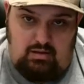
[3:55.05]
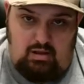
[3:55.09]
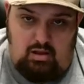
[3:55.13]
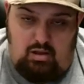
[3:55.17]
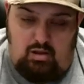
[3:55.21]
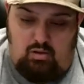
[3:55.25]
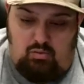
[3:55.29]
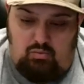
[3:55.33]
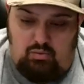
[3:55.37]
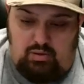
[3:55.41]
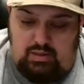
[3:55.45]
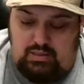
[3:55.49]

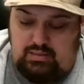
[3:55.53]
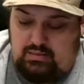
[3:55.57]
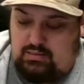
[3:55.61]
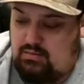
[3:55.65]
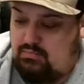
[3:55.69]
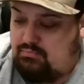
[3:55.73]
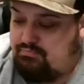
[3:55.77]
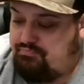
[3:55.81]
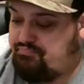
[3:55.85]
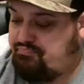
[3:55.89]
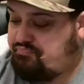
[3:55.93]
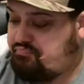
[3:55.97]
Always.
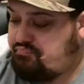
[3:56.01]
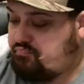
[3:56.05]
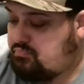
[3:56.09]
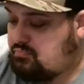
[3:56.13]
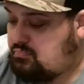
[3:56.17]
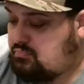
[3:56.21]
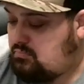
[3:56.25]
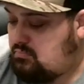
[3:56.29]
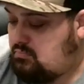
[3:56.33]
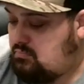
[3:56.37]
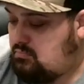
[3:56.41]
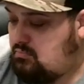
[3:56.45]

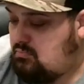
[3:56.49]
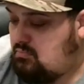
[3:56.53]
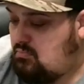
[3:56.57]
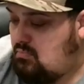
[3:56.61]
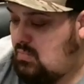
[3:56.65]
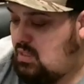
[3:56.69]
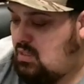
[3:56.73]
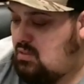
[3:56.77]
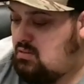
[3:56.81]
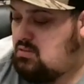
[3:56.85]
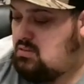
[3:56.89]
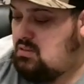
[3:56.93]

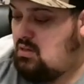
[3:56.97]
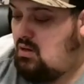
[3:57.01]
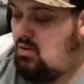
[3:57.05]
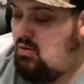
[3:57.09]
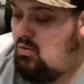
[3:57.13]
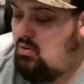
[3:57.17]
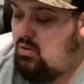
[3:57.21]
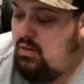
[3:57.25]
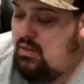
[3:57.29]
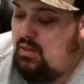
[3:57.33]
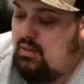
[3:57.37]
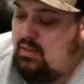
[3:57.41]

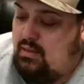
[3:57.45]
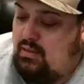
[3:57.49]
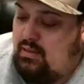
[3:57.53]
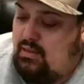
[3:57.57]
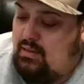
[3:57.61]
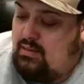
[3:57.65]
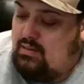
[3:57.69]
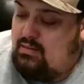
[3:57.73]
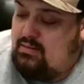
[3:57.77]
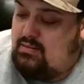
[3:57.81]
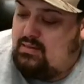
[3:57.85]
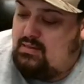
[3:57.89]
So
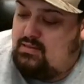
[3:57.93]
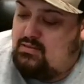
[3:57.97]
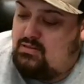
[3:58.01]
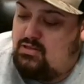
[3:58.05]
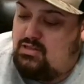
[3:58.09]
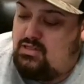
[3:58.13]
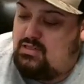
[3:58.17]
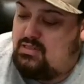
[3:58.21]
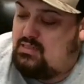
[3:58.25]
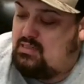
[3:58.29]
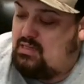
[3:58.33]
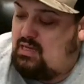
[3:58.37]
these are
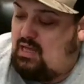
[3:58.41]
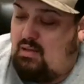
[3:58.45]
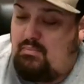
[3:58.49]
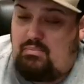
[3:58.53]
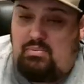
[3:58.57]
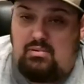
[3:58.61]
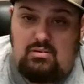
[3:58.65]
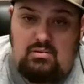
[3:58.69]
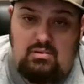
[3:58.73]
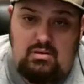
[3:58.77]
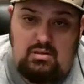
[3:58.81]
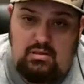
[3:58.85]
just a
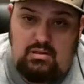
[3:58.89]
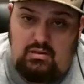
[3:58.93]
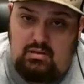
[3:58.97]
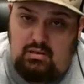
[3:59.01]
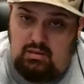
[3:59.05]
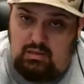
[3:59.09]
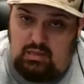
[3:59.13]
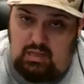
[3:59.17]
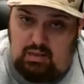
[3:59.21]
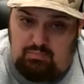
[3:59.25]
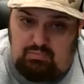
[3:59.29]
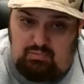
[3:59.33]
couple
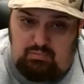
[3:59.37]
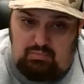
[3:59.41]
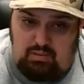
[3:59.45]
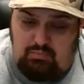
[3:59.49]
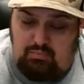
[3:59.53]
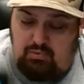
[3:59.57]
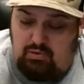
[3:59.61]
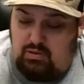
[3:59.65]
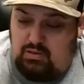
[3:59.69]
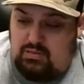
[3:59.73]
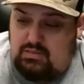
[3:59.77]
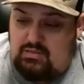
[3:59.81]
of my
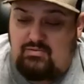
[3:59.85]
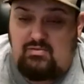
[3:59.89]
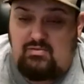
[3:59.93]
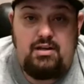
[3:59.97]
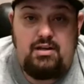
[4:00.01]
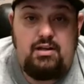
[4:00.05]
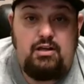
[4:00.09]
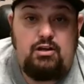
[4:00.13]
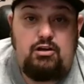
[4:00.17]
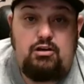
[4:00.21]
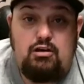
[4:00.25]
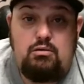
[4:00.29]
books. I've
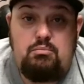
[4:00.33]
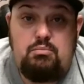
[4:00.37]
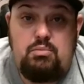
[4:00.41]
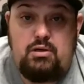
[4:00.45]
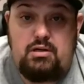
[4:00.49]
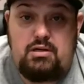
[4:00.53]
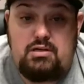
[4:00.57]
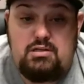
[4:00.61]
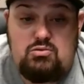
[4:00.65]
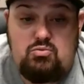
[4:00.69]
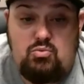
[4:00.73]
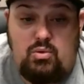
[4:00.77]
a
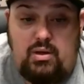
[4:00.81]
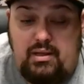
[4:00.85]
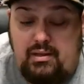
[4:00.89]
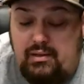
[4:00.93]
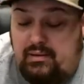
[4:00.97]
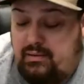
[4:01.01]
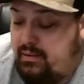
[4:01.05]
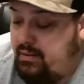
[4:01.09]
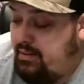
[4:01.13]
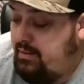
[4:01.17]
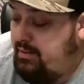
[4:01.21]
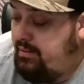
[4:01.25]
cookbook as
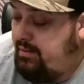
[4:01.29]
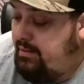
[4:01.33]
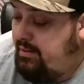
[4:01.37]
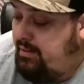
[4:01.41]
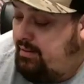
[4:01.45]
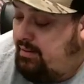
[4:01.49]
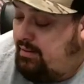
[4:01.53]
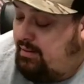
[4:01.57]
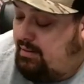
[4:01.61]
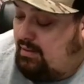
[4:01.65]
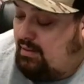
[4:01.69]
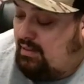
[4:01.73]
well.
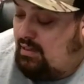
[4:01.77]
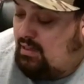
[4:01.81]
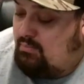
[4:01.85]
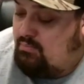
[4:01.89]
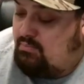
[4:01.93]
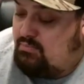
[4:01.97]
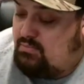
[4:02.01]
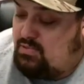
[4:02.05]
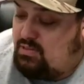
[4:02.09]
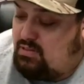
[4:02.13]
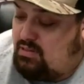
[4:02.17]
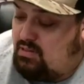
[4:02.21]

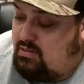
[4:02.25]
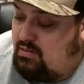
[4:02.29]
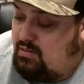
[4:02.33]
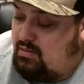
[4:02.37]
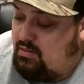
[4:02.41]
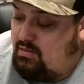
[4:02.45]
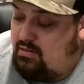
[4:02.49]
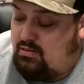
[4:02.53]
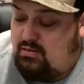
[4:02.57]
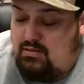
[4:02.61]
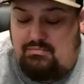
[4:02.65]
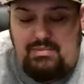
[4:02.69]
Um,
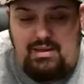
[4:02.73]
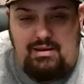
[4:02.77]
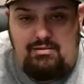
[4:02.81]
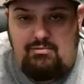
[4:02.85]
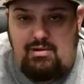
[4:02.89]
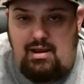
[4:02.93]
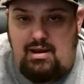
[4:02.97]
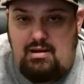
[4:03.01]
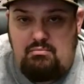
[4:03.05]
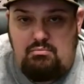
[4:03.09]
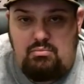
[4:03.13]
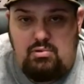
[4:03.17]
Man,
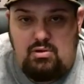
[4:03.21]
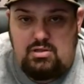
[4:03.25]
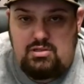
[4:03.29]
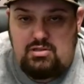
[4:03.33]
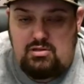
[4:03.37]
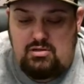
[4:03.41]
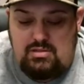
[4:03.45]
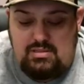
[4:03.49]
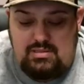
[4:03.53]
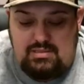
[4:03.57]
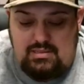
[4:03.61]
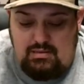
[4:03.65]
writing books
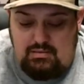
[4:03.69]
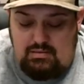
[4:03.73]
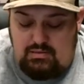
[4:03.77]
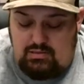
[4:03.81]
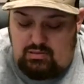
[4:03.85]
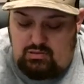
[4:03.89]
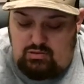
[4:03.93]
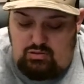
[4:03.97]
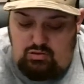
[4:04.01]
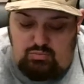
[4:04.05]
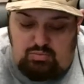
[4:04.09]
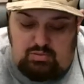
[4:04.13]
are
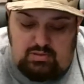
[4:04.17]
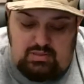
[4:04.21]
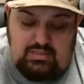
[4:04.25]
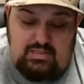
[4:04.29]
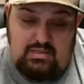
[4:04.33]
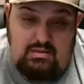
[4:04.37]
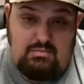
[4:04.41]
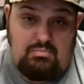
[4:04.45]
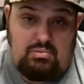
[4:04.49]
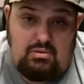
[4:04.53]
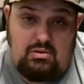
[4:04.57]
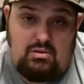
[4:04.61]
super
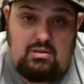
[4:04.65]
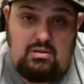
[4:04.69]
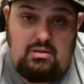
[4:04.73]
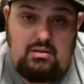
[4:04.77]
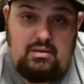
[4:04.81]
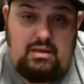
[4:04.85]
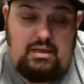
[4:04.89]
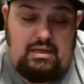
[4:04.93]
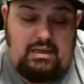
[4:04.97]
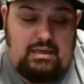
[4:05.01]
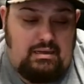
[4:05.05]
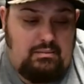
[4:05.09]
simple.
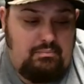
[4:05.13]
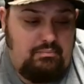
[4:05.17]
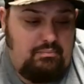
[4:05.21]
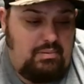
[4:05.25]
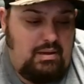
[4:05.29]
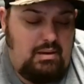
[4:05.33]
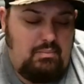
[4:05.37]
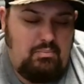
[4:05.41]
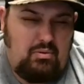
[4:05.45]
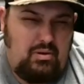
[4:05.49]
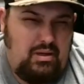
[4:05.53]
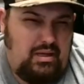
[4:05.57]

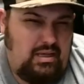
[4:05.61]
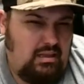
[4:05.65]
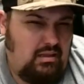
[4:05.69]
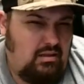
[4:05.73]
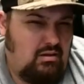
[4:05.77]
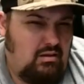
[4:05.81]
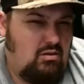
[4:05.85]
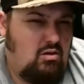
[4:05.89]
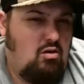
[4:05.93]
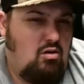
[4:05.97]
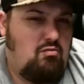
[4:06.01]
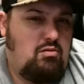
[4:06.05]
People get a
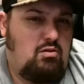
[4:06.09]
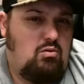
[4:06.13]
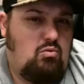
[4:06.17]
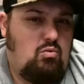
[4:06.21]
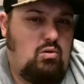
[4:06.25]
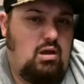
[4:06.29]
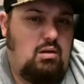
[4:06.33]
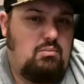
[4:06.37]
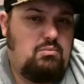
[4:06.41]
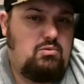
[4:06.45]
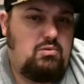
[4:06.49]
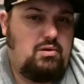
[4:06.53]
little
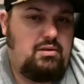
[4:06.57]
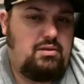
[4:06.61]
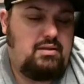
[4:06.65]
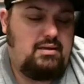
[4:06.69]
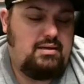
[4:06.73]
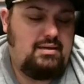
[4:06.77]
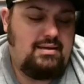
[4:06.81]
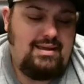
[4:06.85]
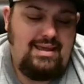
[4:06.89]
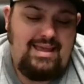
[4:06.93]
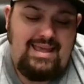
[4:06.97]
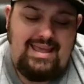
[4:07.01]
overwhelmed with
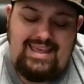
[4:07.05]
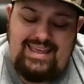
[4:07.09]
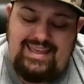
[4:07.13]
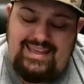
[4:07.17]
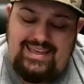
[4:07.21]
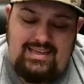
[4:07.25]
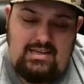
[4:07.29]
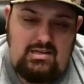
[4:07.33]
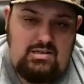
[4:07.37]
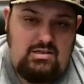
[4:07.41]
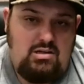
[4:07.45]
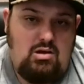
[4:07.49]
it.
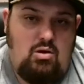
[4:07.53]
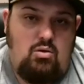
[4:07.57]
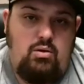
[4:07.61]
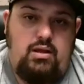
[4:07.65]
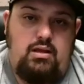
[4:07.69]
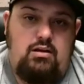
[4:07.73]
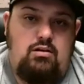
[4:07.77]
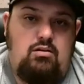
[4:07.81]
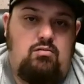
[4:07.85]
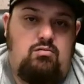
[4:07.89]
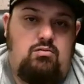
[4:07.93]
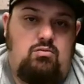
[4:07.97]
Don't
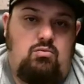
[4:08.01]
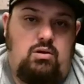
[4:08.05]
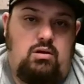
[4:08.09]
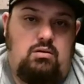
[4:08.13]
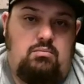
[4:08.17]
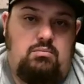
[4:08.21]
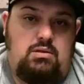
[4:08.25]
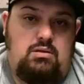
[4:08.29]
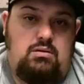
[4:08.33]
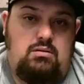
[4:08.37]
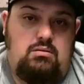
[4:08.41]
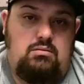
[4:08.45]
get
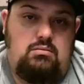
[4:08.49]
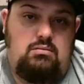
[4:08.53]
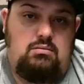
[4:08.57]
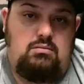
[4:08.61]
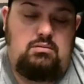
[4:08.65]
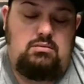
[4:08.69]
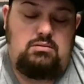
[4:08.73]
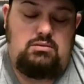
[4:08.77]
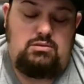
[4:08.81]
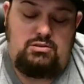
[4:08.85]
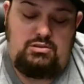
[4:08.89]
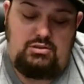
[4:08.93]
overwhelmed.
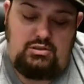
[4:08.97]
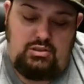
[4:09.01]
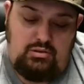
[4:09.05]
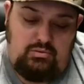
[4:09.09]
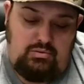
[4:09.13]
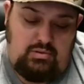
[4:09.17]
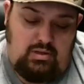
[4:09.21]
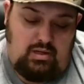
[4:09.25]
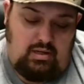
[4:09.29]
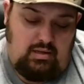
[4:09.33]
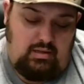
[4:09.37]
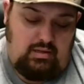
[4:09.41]
Do
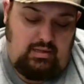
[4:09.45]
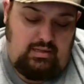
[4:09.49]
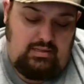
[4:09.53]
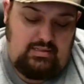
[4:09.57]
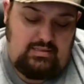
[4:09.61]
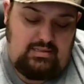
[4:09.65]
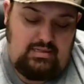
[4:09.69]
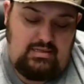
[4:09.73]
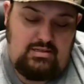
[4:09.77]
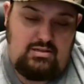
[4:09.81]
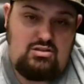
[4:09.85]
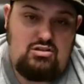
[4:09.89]
not.
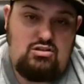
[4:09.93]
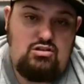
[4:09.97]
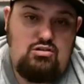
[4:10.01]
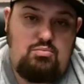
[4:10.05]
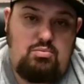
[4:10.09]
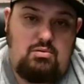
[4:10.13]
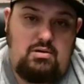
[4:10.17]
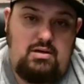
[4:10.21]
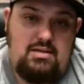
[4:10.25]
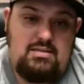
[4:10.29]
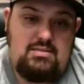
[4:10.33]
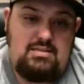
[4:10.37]
It's
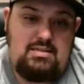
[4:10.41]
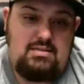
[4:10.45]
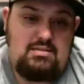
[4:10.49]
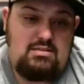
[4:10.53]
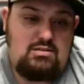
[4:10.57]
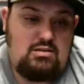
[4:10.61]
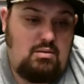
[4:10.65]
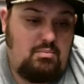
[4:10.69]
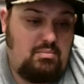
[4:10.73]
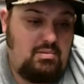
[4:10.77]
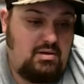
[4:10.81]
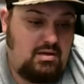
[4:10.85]
super easy.
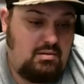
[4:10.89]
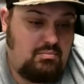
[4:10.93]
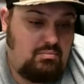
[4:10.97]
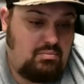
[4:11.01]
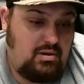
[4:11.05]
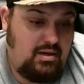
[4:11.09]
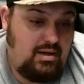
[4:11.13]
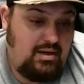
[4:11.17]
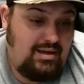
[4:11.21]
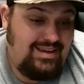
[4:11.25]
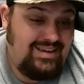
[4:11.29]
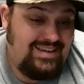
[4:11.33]
So I'm going to
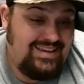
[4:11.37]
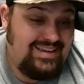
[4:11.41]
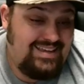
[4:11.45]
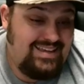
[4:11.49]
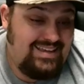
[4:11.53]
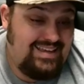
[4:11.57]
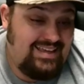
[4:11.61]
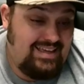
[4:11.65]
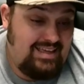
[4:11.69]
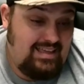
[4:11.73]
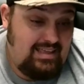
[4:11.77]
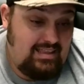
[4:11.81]
bring
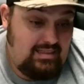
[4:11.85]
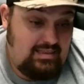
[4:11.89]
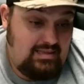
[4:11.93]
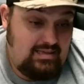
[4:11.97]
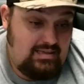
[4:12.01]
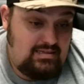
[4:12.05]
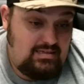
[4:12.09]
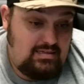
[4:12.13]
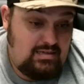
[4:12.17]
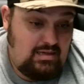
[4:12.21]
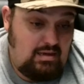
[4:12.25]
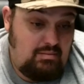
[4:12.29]

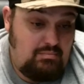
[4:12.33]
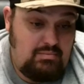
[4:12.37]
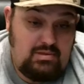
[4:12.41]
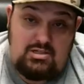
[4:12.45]
this up.